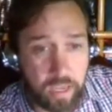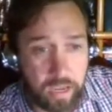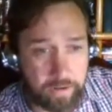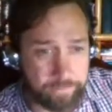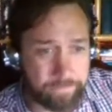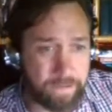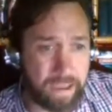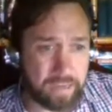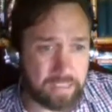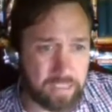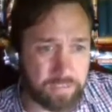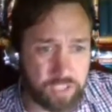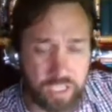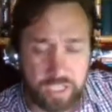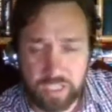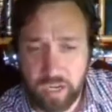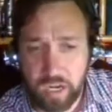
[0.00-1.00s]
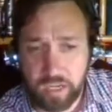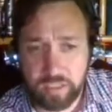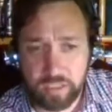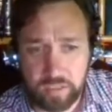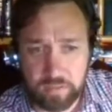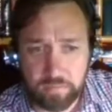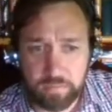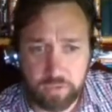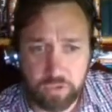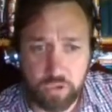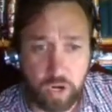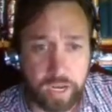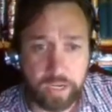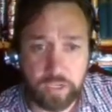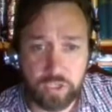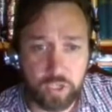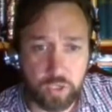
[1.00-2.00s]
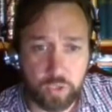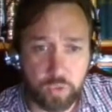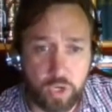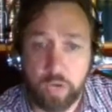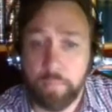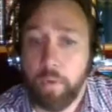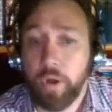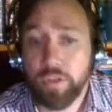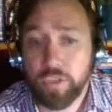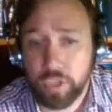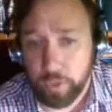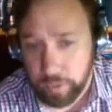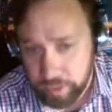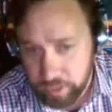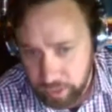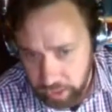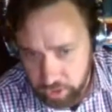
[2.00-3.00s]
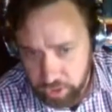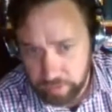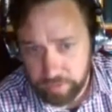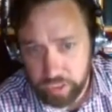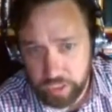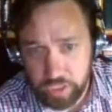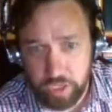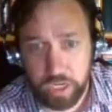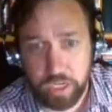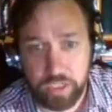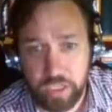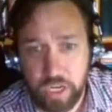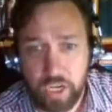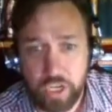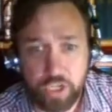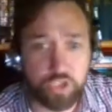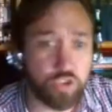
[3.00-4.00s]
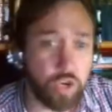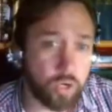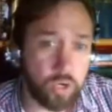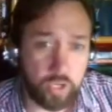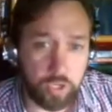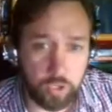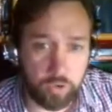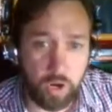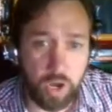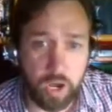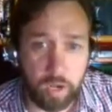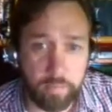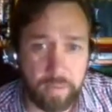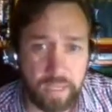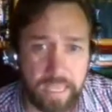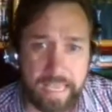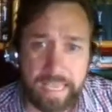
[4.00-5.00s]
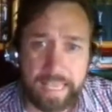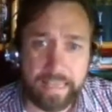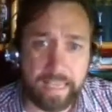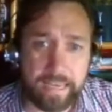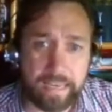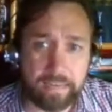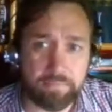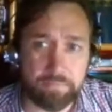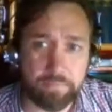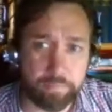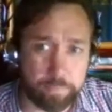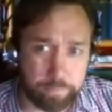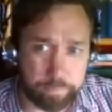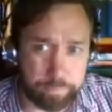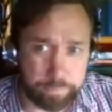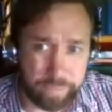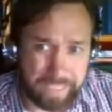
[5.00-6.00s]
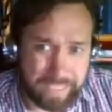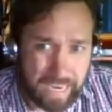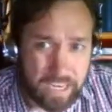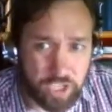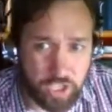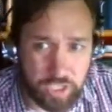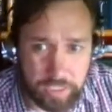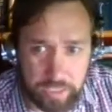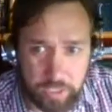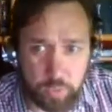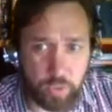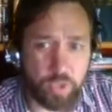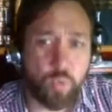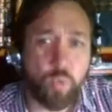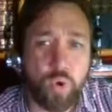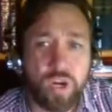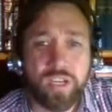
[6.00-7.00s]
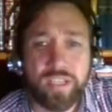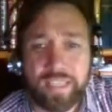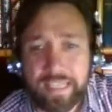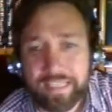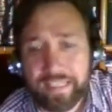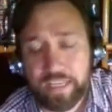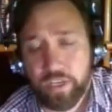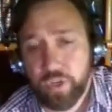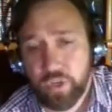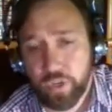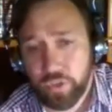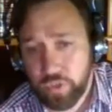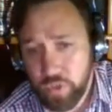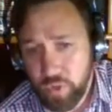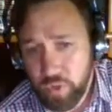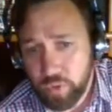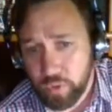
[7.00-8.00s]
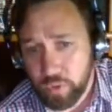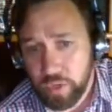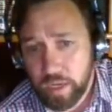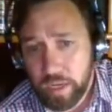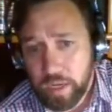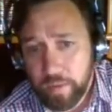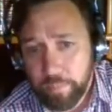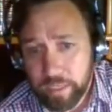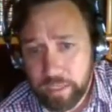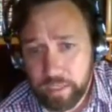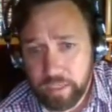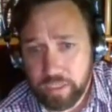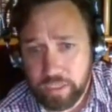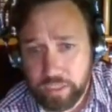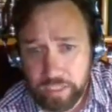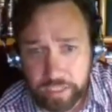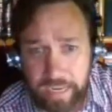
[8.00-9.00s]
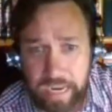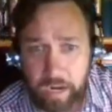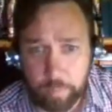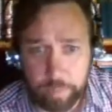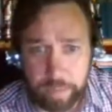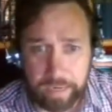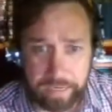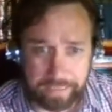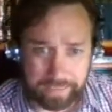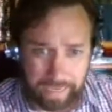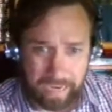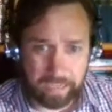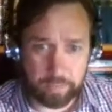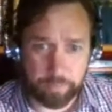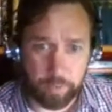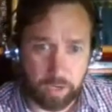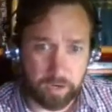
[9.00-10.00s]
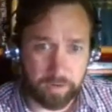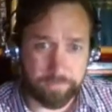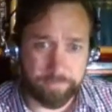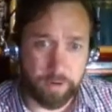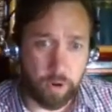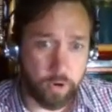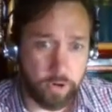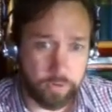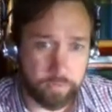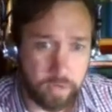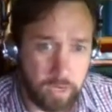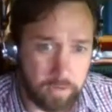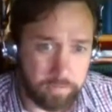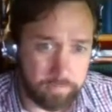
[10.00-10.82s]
And in fact, if she starts trying to come onto you as such, if she starts stroking your arm, then potentially that's one of the worst things that you could do, because you're now being attacked by a foreign